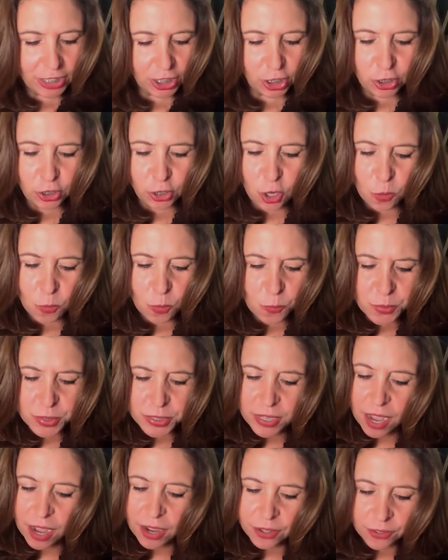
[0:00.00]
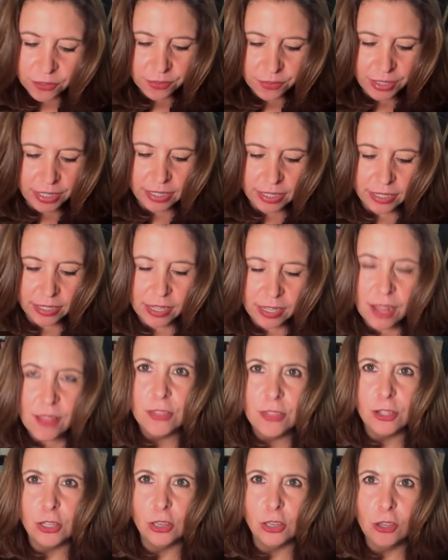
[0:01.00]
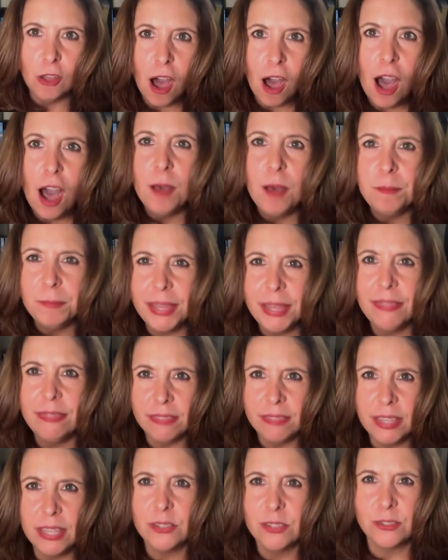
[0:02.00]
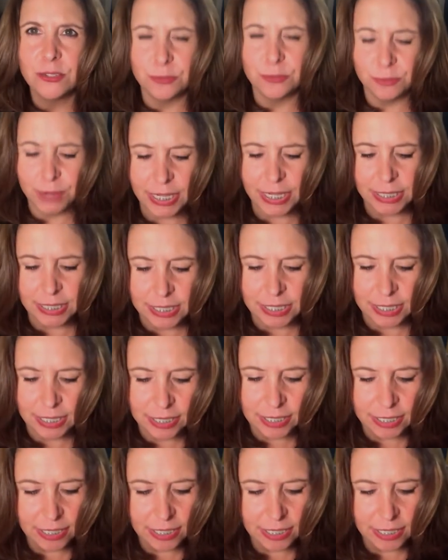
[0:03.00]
no one was hungry, and the law made things right.